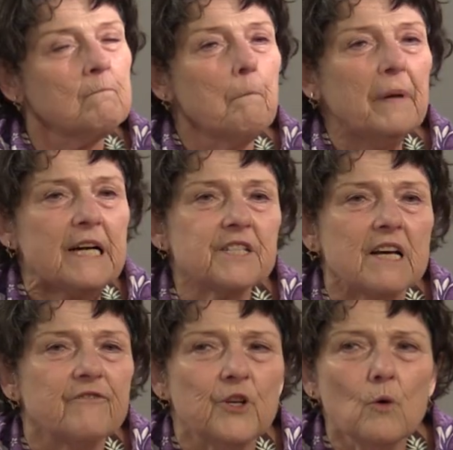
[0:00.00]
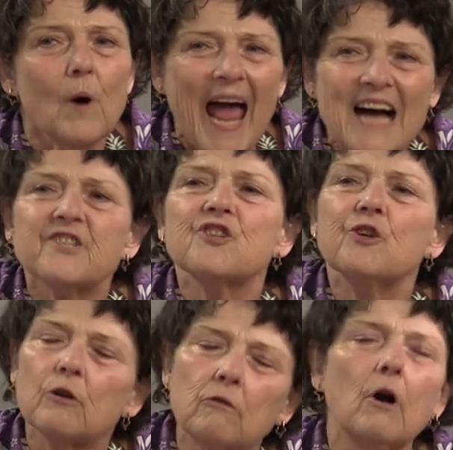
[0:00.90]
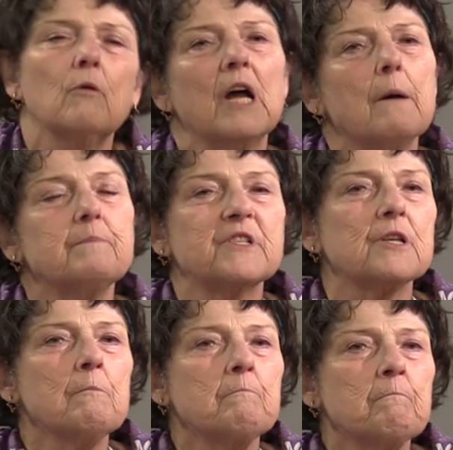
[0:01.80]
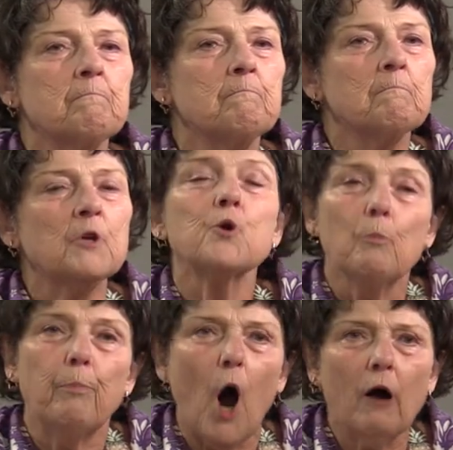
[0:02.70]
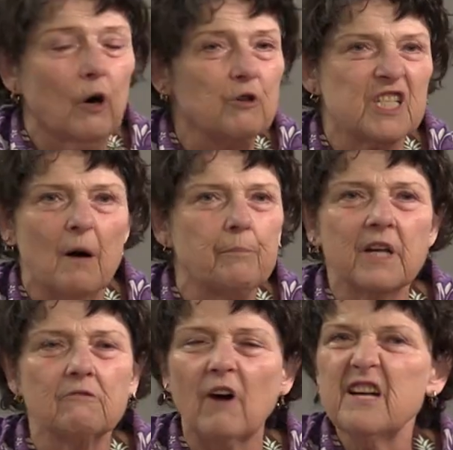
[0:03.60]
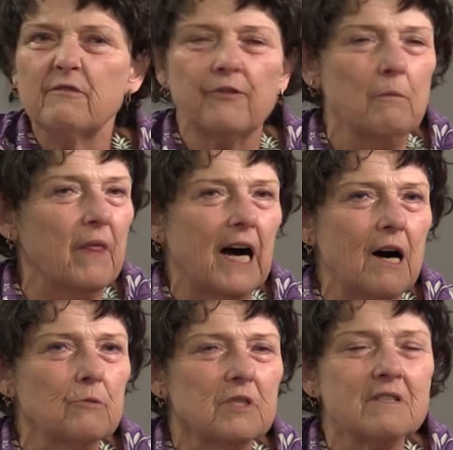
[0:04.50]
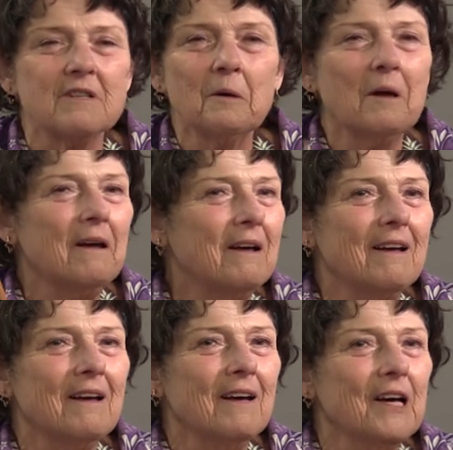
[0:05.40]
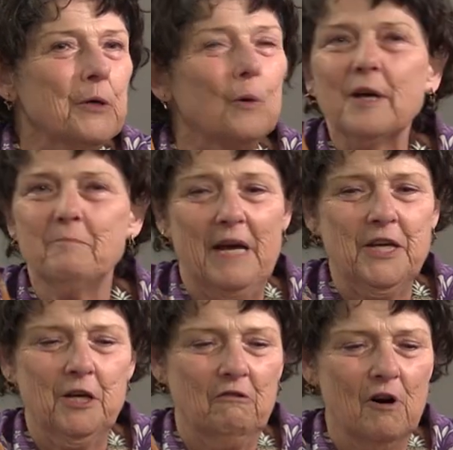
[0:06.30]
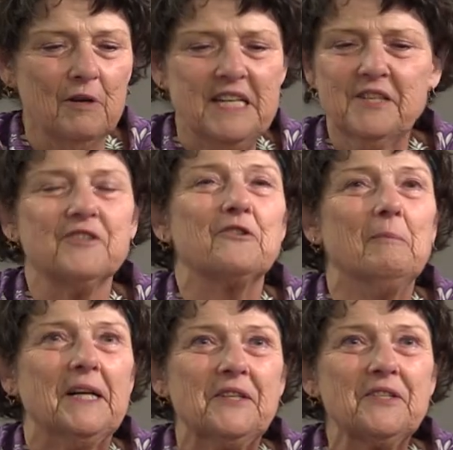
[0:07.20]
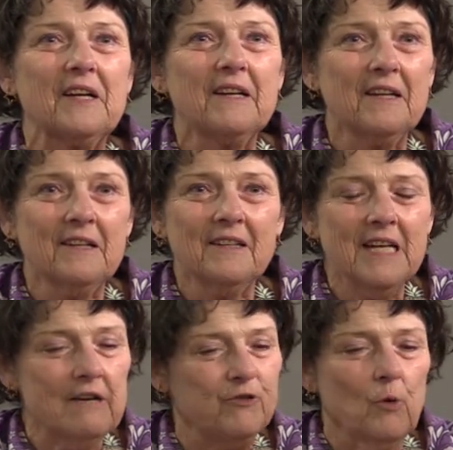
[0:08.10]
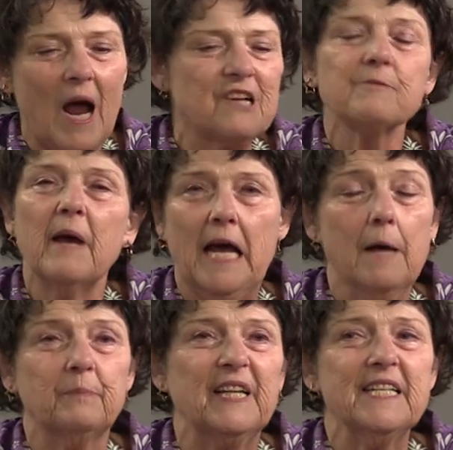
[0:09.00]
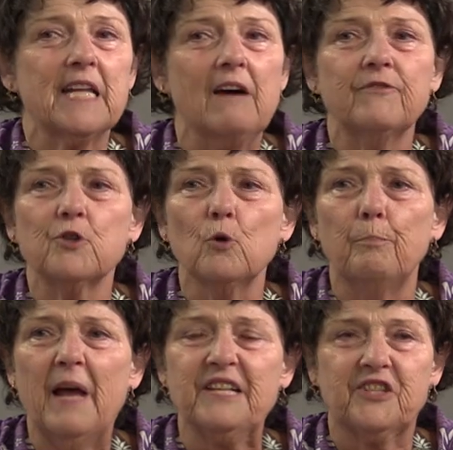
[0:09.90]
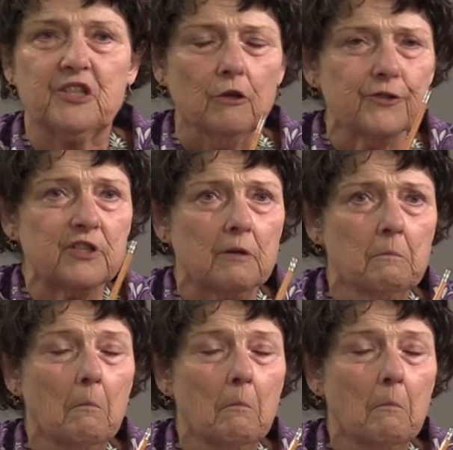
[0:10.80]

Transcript: Because if you ask your grown-ups to borrow something right from the house, you can make your own instruments. If you ask, may I please have 2 pencils?